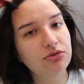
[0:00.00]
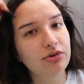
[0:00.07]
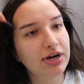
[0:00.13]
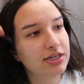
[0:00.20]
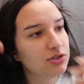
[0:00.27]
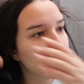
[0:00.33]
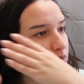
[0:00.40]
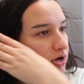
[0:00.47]

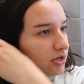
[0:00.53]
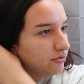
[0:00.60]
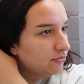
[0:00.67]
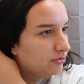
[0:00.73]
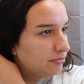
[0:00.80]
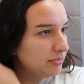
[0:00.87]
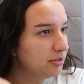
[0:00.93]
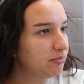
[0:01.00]
Rice water
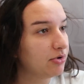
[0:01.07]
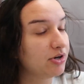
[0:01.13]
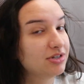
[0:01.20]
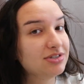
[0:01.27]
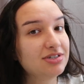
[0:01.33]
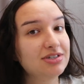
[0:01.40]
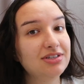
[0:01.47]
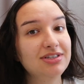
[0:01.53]
for me
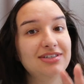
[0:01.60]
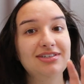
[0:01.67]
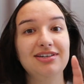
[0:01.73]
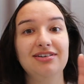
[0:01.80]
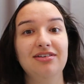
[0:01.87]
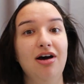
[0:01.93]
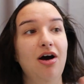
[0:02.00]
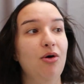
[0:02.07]
personally
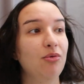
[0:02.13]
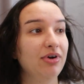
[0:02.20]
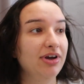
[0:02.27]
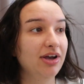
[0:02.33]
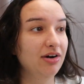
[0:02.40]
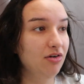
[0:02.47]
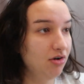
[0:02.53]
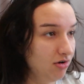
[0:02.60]
did not work
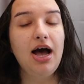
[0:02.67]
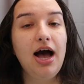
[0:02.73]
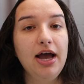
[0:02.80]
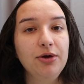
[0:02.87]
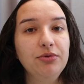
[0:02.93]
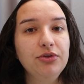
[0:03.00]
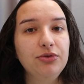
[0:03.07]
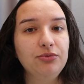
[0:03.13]
at all.
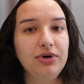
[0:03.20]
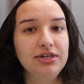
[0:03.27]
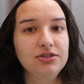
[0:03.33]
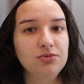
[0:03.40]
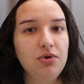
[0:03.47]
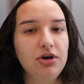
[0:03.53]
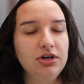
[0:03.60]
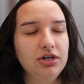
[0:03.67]
With
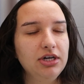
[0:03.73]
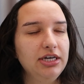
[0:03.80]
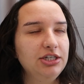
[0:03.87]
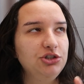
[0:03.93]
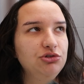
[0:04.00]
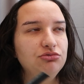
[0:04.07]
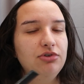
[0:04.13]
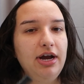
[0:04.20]
rice water,
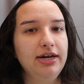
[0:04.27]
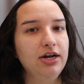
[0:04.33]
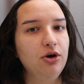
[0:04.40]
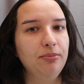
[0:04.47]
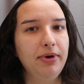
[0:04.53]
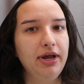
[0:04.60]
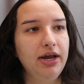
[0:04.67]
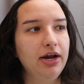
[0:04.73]
it dried
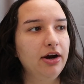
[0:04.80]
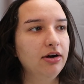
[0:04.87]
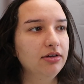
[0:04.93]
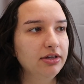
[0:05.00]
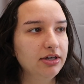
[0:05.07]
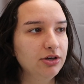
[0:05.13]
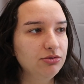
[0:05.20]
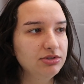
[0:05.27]
out my hair.
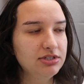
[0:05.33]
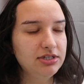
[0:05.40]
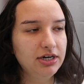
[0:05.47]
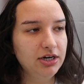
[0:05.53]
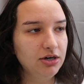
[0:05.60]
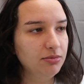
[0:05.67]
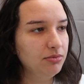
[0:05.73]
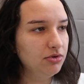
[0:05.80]
Like it was
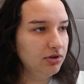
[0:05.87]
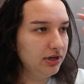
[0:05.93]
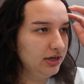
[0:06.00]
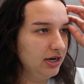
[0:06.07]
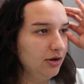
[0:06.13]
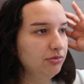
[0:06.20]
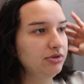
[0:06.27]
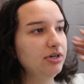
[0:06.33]
terrible
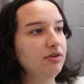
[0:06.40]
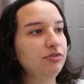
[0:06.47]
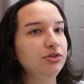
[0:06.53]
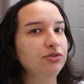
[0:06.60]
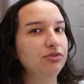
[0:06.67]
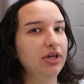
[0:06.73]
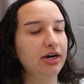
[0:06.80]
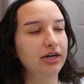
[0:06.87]
and I would never
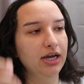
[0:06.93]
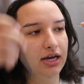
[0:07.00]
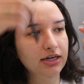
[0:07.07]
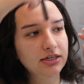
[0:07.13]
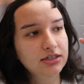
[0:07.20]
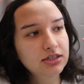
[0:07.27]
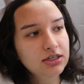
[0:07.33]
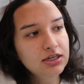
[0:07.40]
do that
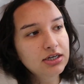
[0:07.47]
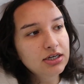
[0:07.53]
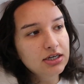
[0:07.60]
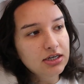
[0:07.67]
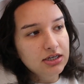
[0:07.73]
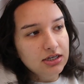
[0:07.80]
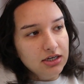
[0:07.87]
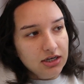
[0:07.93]
again.
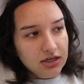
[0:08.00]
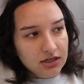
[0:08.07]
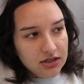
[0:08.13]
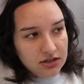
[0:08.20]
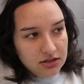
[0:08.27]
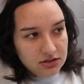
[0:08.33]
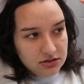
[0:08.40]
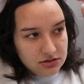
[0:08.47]

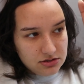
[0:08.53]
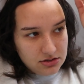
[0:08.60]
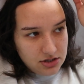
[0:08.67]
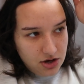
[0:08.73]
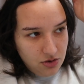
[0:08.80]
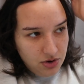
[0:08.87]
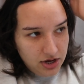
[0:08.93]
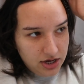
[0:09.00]

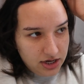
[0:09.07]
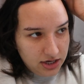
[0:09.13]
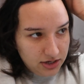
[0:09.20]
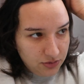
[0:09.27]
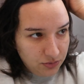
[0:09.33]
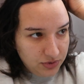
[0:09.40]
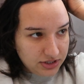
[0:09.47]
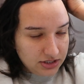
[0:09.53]
So
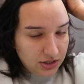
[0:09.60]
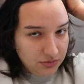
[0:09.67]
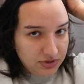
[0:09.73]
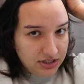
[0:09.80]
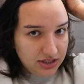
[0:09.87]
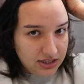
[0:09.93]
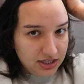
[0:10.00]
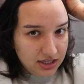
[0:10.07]
we're done
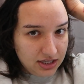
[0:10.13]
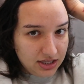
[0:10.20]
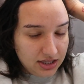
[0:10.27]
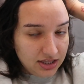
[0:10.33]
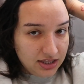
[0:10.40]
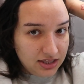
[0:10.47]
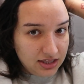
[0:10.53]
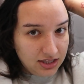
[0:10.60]
with
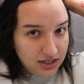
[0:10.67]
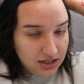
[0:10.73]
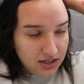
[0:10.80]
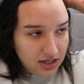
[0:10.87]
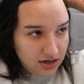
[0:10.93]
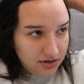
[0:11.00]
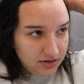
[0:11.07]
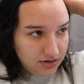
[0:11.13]

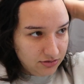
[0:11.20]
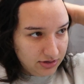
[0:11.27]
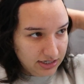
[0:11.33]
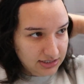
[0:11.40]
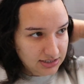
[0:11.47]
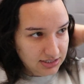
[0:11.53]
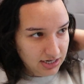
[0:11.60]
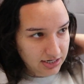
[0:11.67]
the
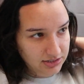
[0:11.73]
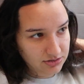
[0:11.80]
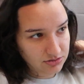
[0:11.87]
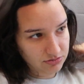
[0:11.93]
right side.